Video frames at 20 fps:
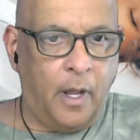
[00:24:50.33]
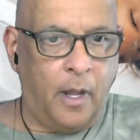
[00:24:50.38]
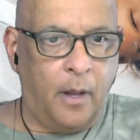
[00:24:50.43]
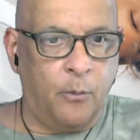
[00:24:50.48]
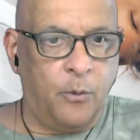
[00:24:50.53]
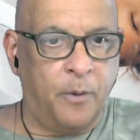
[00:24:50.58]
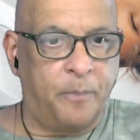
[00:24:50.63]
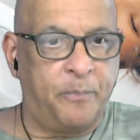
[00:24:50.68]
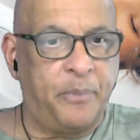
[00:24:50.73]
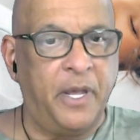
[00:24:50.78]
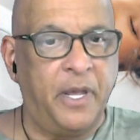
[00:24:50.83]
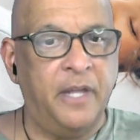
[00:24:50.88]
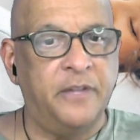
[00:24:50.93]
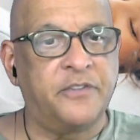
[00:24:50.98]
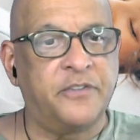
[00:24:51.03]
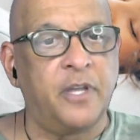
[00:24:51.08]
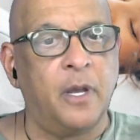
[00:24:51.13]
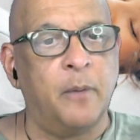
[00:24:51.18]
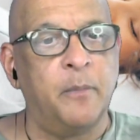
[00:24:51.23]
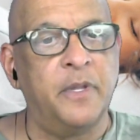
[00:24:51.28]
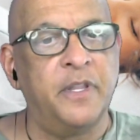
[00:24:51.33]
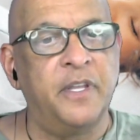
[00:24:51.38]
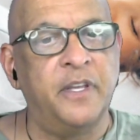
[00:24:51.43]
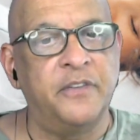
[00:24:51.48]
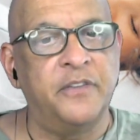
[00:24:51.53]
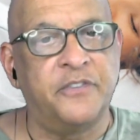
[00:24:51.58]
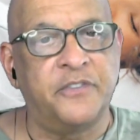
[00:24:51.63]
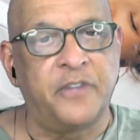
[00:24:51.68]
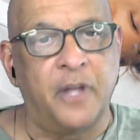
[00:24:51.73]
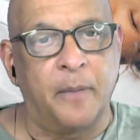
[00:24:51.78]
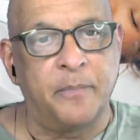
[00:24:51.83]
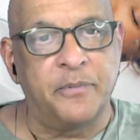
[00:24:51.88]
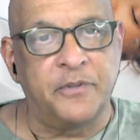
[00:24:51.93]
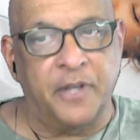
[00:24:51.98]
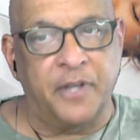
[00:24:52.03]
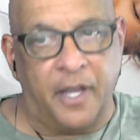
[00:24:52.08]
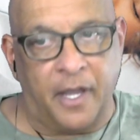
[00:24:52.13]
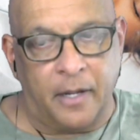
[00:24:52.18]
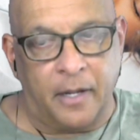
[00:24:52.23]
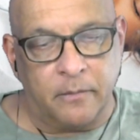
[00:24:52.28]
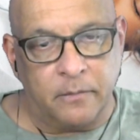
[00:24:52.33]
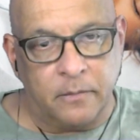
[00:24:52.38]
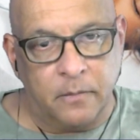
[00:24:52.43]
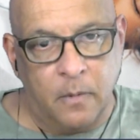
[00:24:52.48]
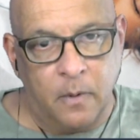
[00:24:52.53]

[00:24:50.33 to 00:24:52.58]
Repeat some of these steps again.